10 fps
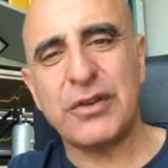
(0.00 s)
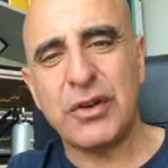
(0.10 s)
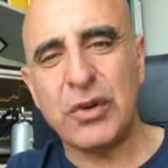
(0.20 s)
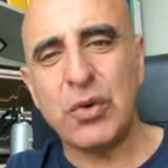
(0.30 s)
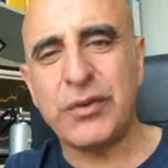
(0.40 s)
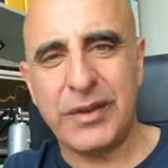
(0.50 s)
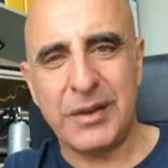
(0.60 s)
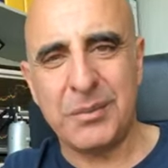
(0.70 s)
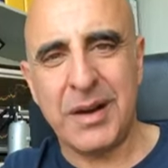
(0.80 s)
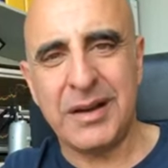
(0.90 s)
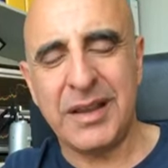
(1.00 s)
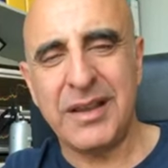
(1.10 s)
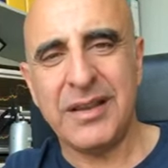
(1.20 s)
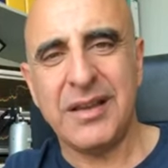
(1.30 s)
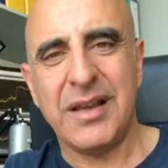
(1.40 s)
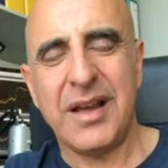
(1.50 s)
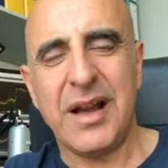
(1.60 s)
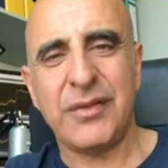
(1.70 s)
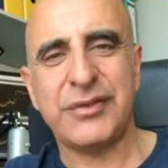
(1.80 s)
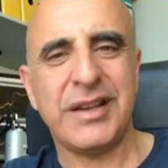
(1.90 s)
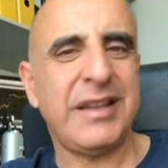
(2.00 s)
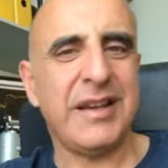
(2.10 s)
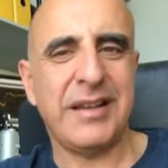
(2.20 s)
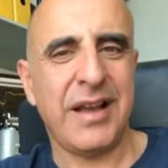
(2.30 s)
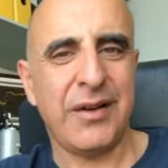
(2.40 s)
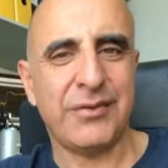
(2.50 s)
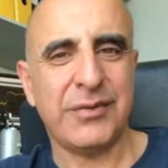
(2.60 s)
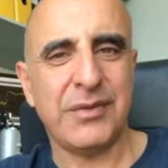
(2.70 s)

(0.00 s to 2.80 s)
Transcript: losing money after a year and a half.